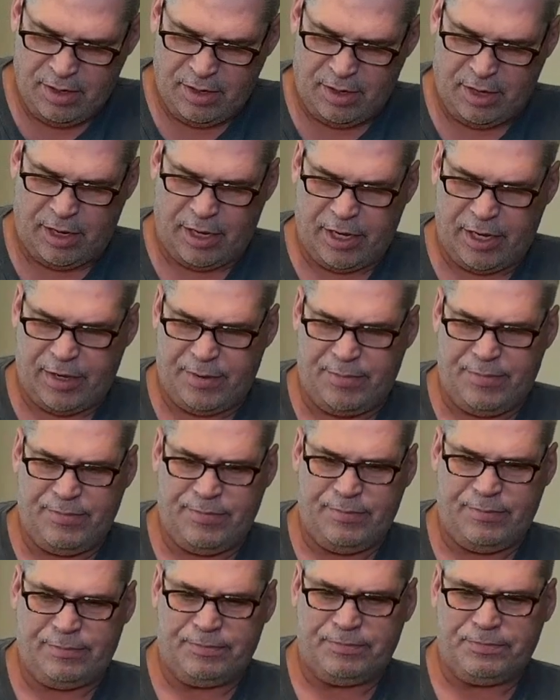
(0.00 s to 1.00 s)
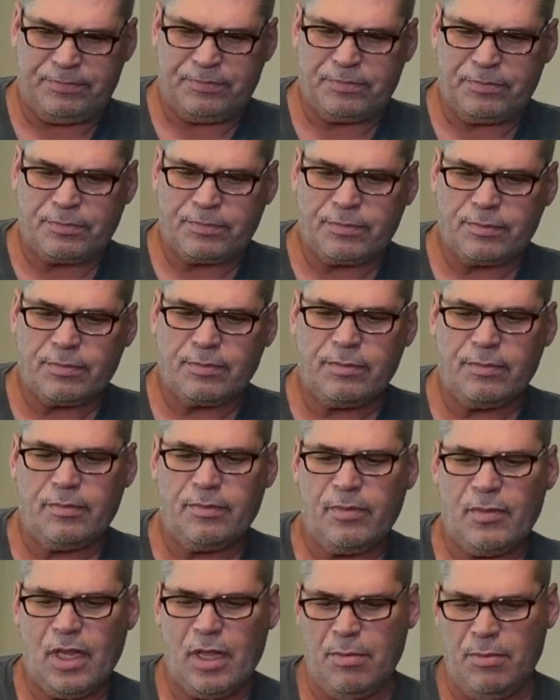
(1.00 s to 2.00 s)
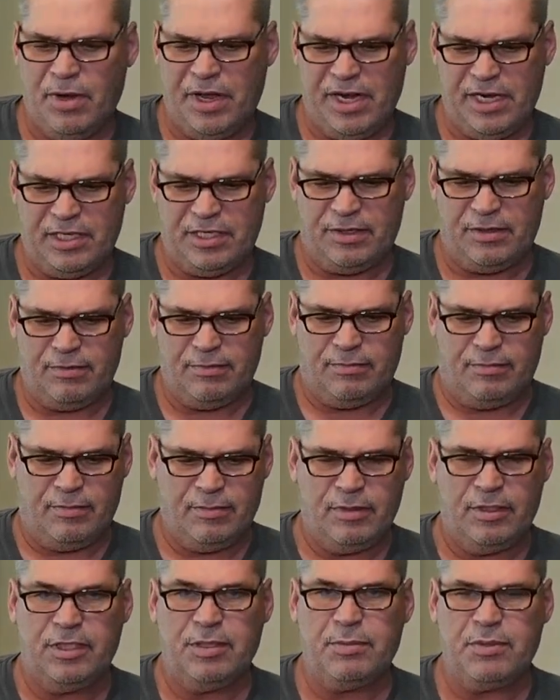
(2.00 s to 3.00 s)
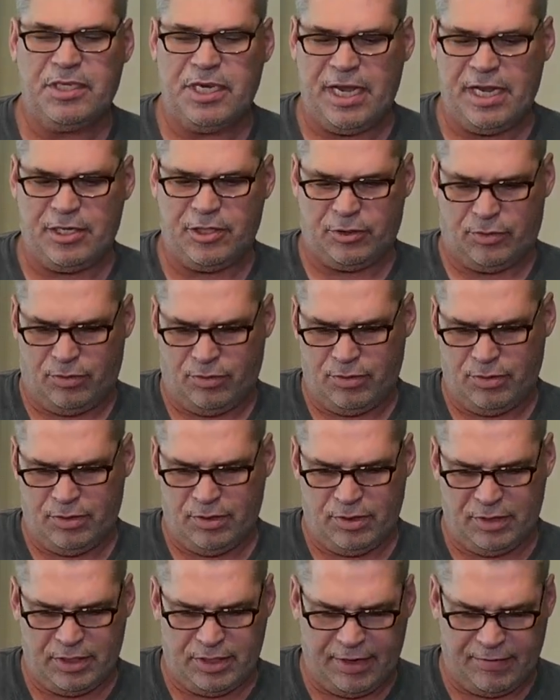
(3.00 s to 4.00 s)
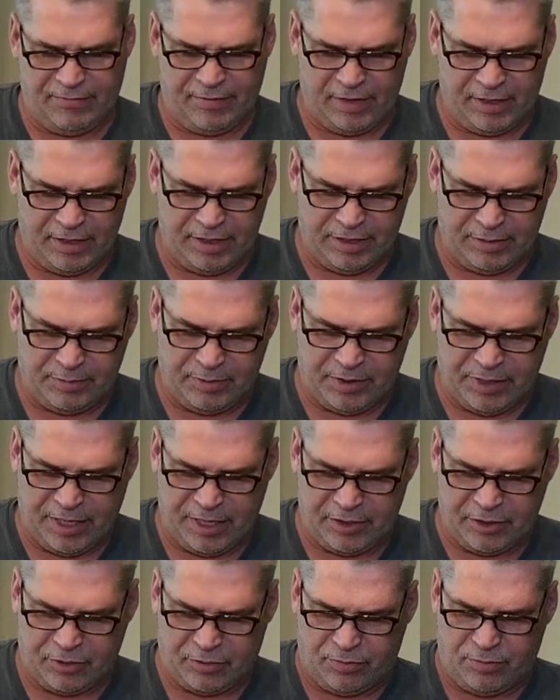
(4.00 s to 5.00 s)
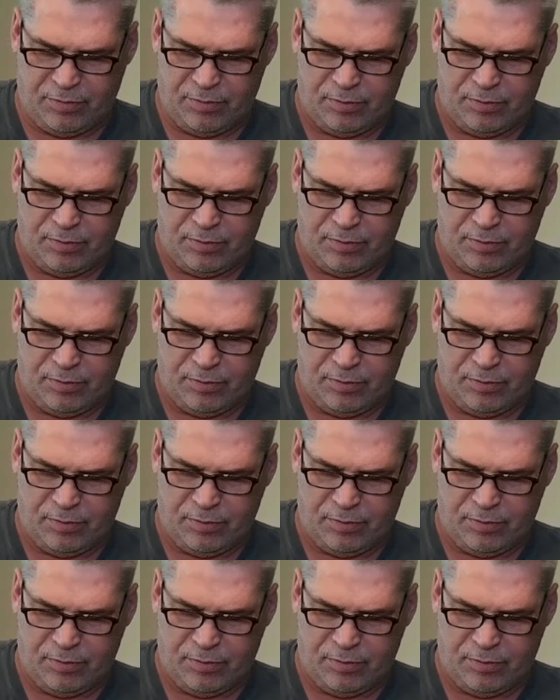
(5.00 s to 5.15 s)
But it's substantial. It's definitely substantial.